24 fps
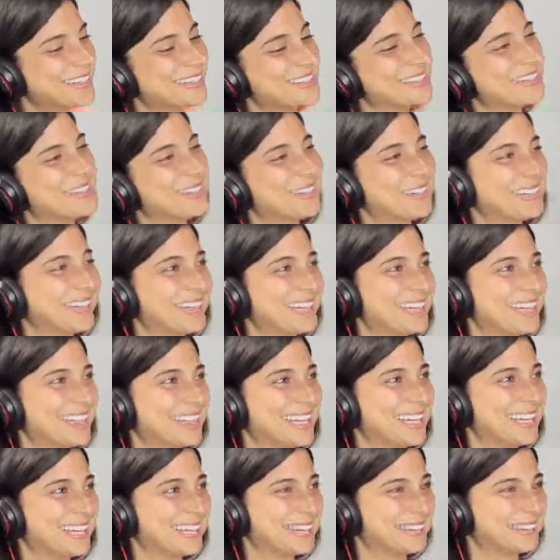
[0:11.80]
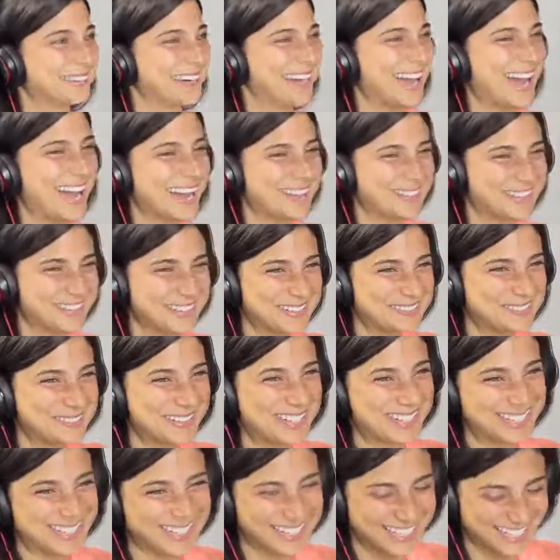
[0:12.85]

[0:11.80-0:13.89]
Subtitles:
so good. Thank you for having me.